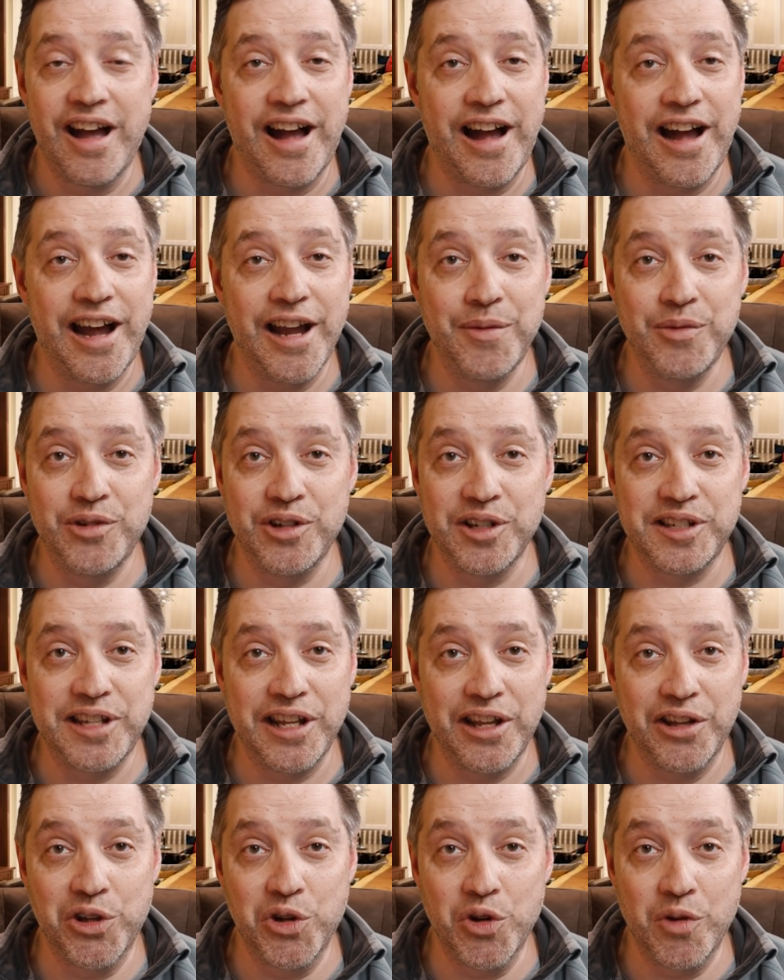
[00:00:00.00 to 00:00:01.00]
I'm just
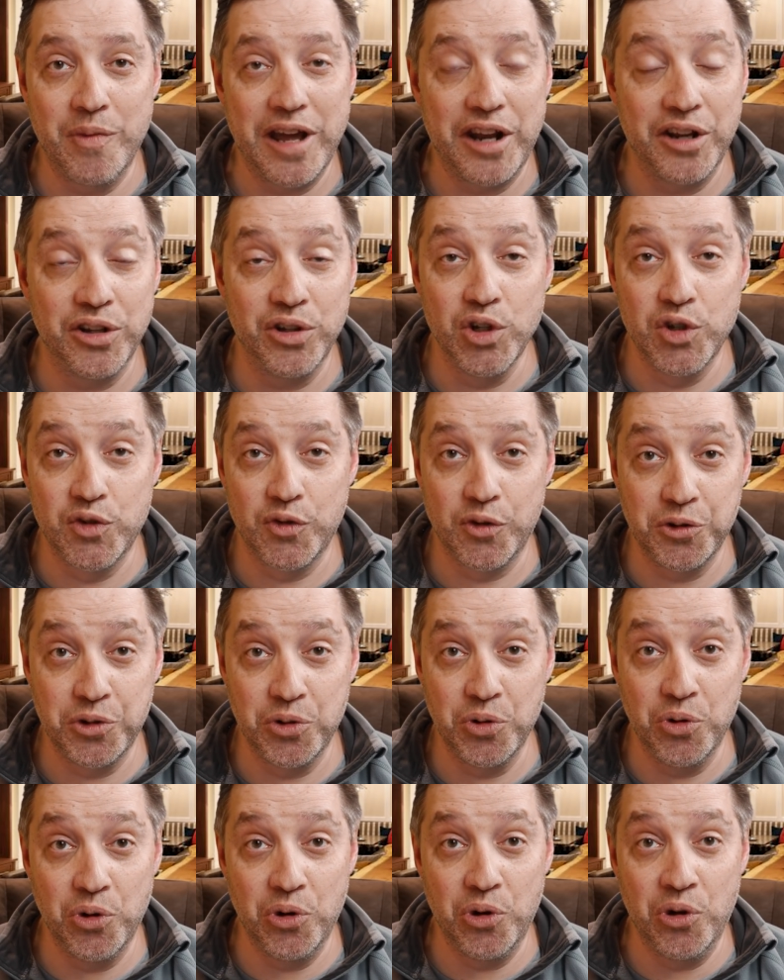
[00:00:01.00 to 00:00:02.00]
telling you about a useful
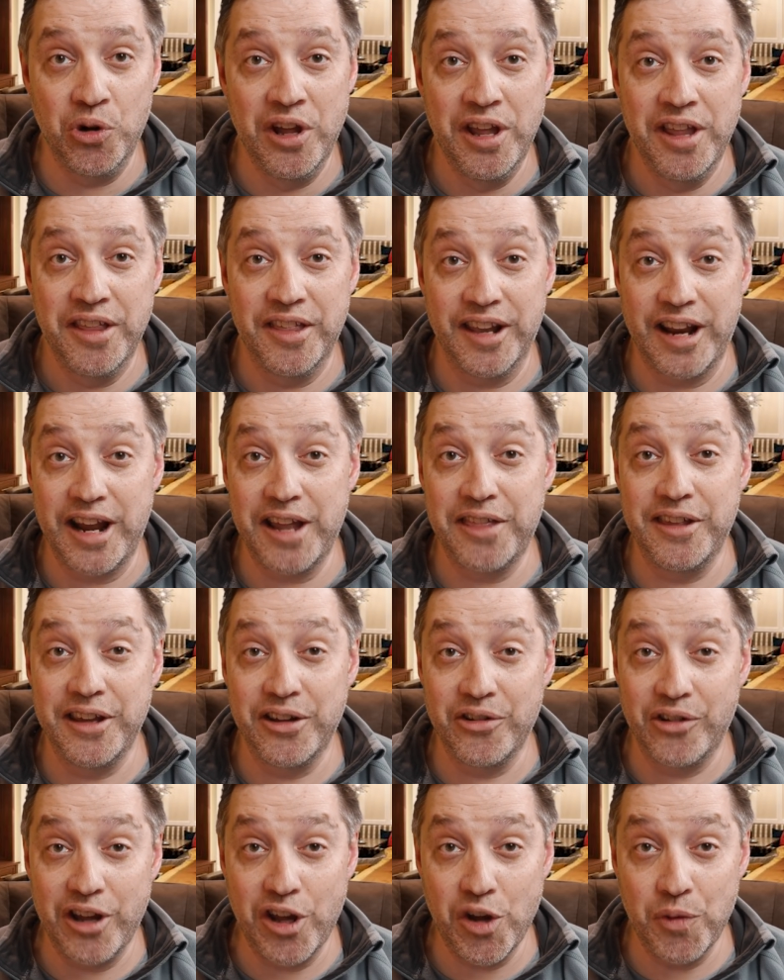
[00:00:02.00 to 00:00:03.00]
tool that I
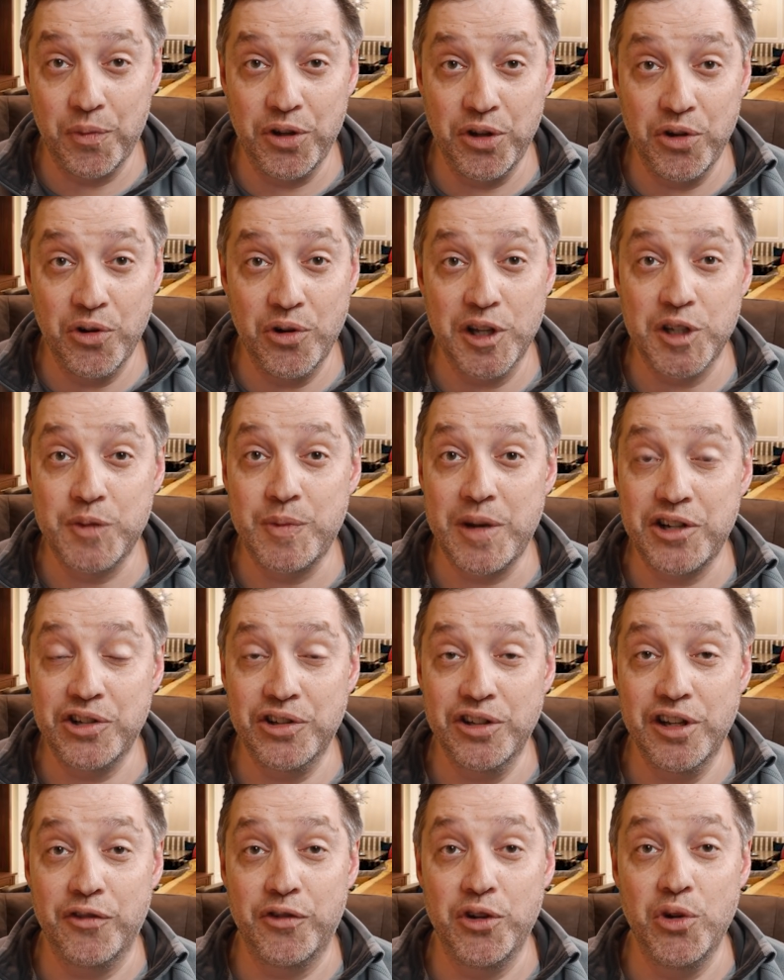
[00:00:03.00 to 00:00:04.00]
think will help you,
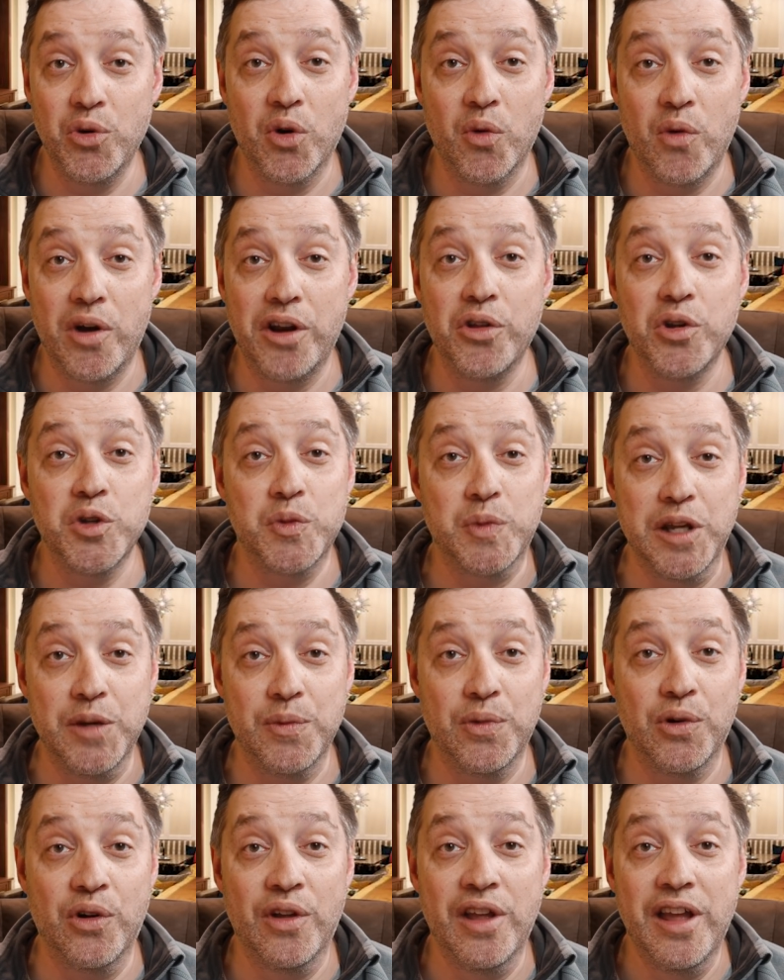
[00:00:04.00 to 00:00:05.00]
especially if you are one of those
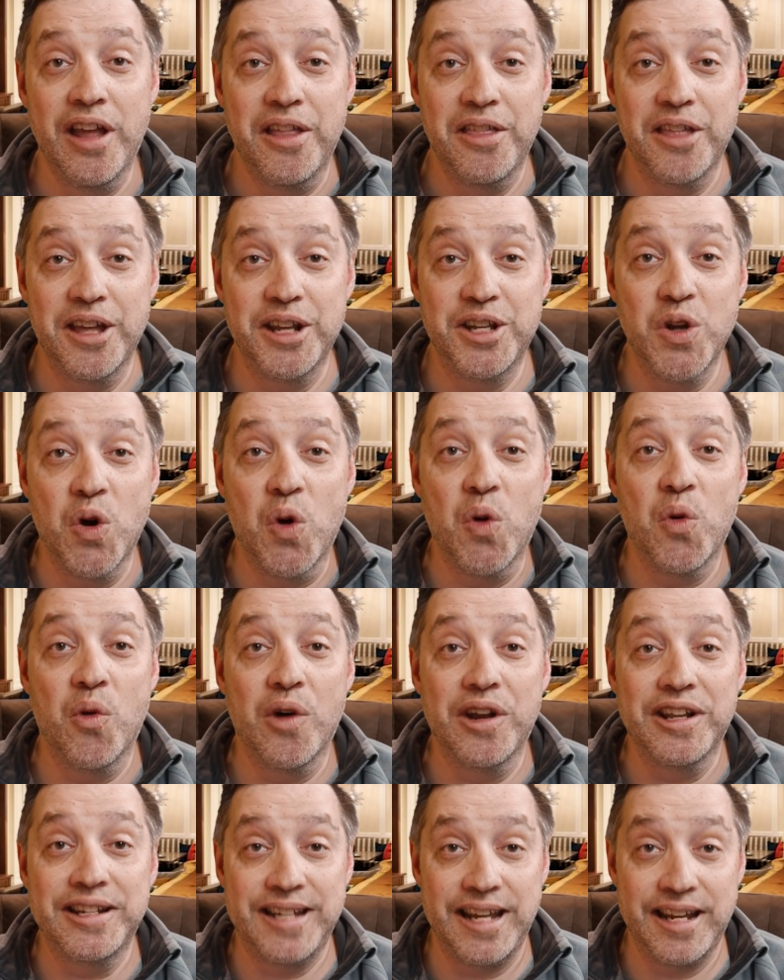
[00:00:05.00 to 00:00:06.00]
people that don't
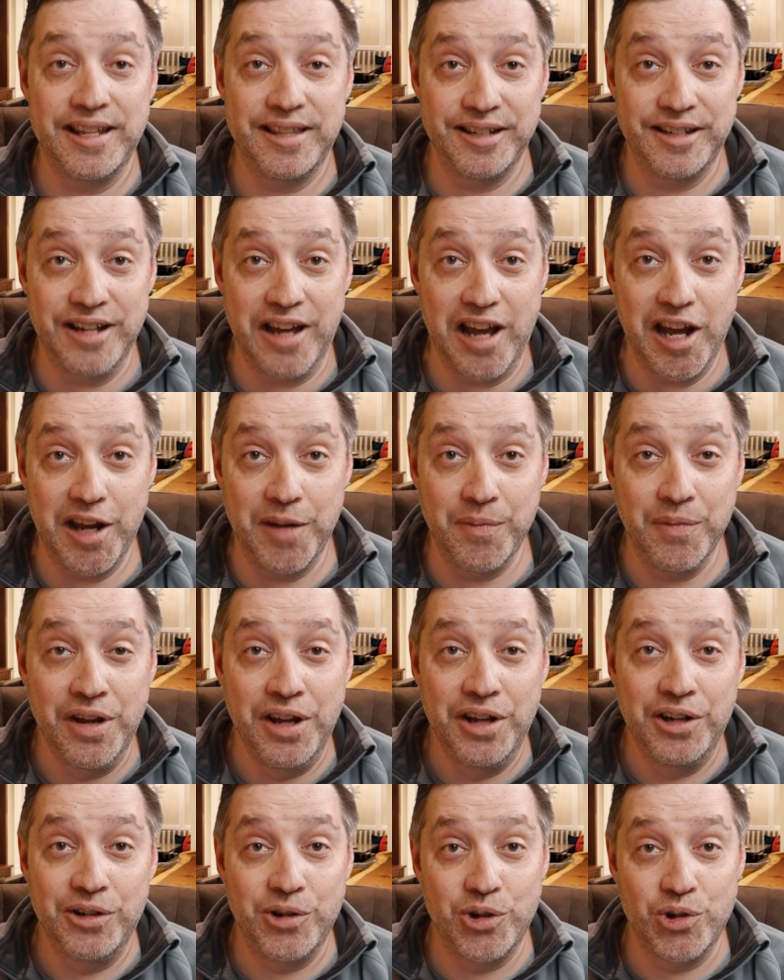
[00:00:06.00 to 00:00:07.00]
want to take the time
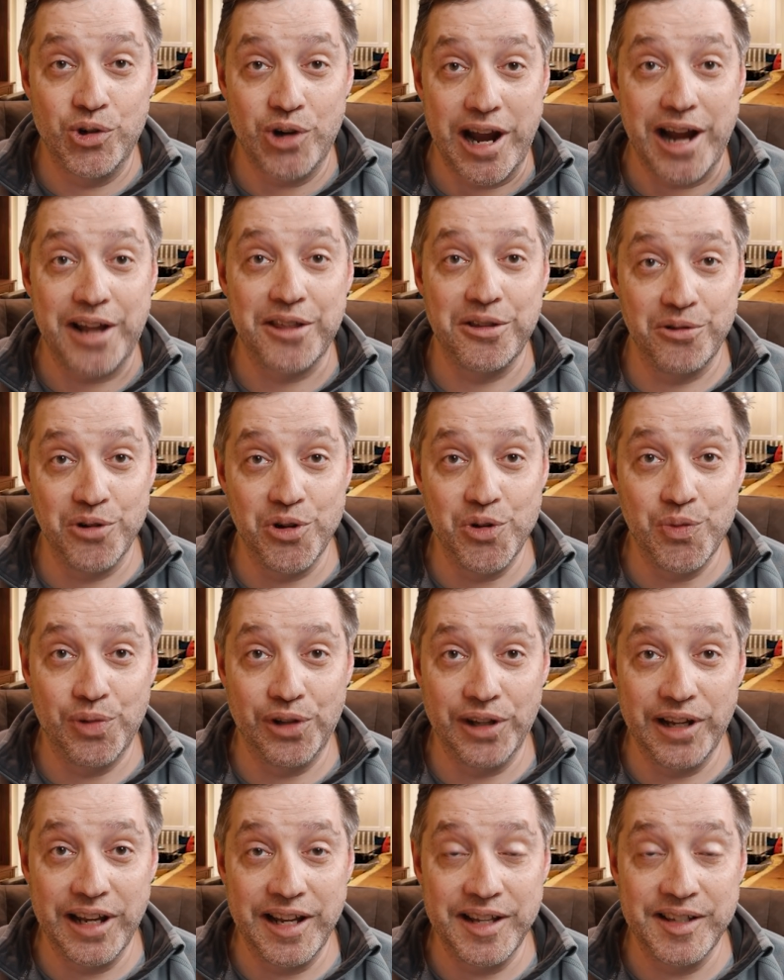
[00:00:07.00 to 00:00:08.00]
to track their own
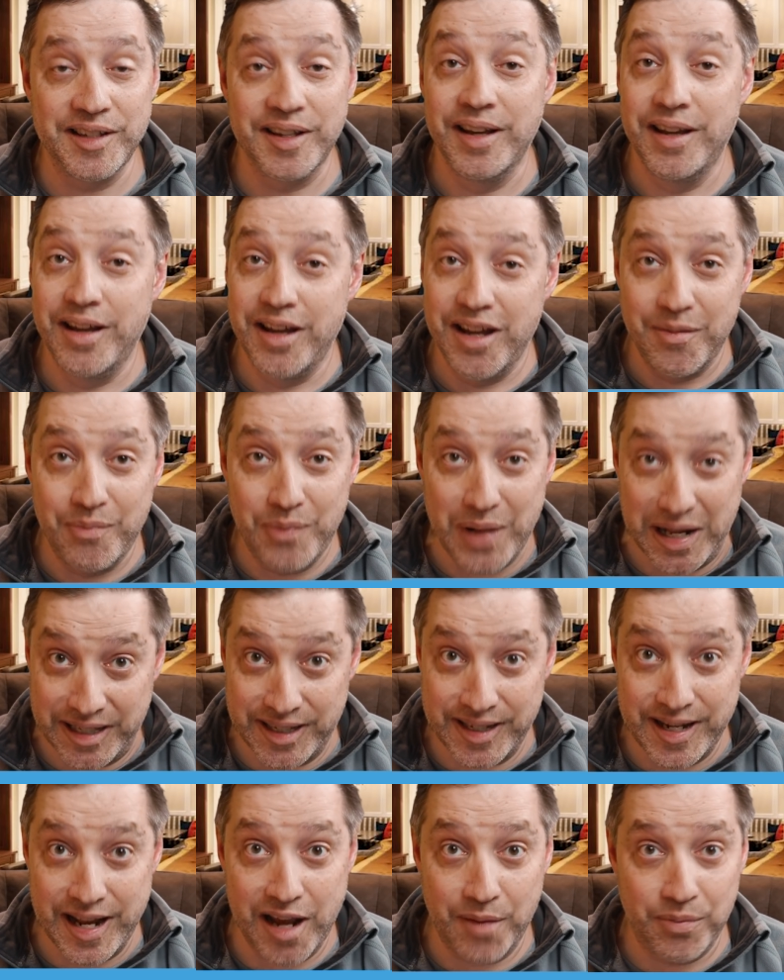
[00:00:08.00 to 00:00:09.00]
plays.
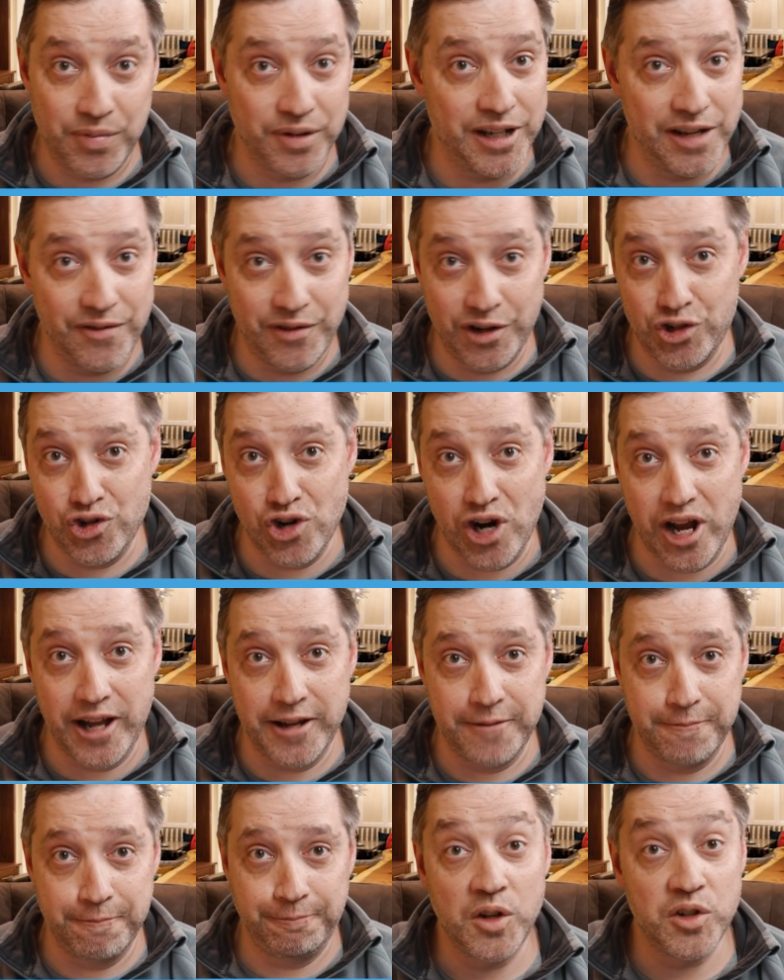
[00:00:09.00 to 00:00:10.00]
BetStamp, give it a
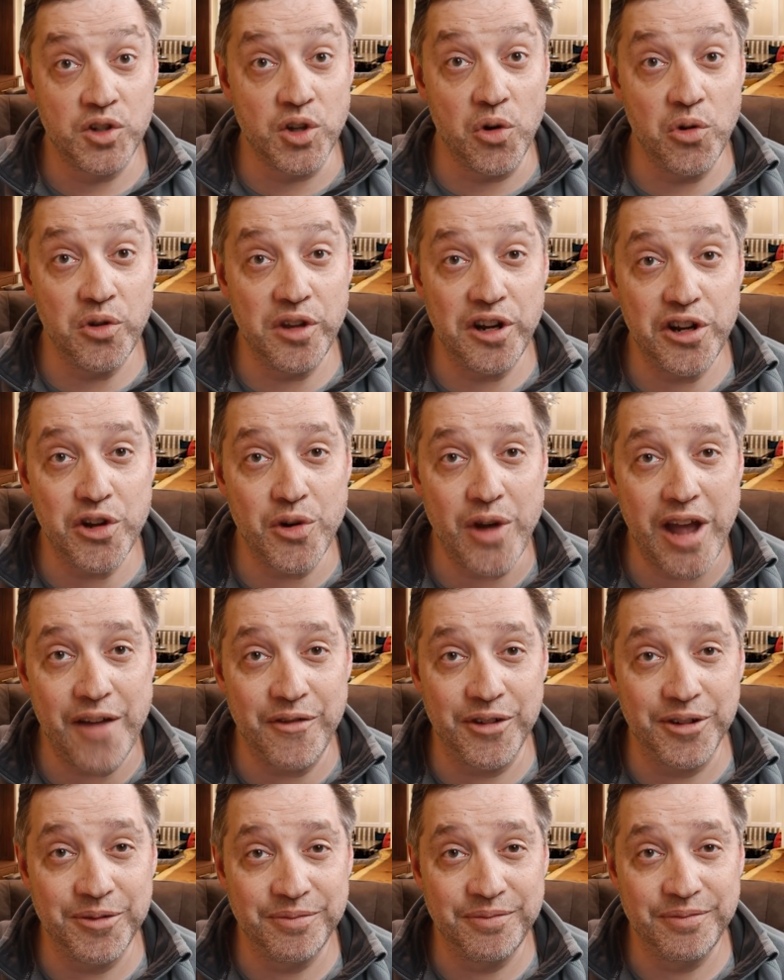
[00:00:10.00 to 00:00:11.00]
try. So there you
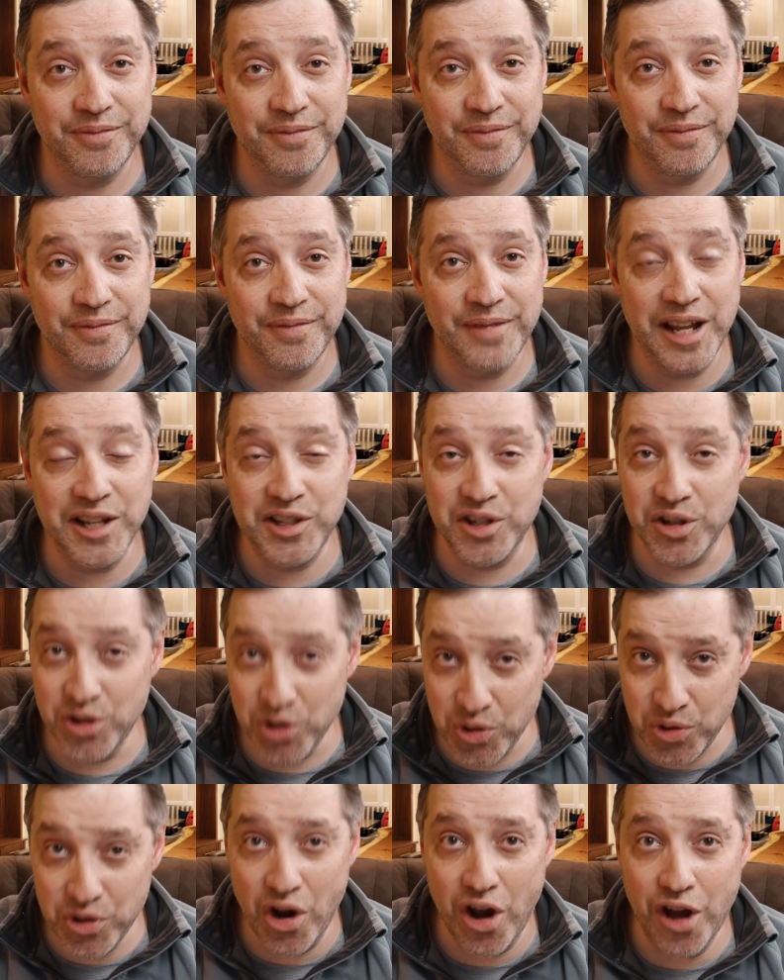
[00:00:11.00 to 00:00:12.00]
have it. It's a
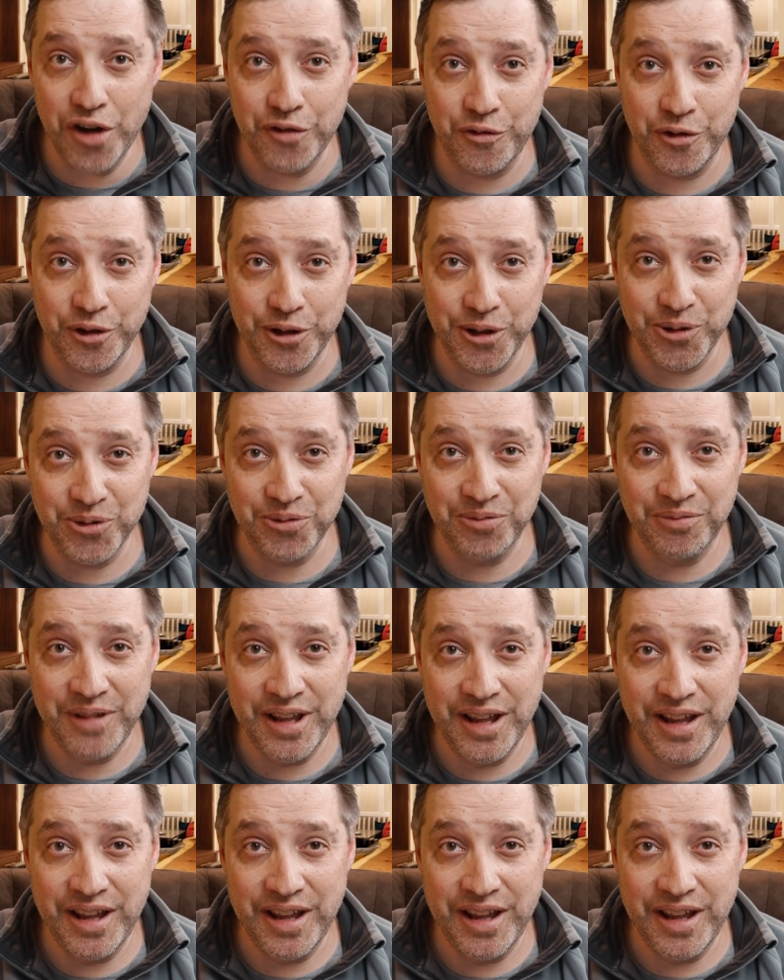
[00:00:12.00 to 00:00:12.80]
new dawn for you.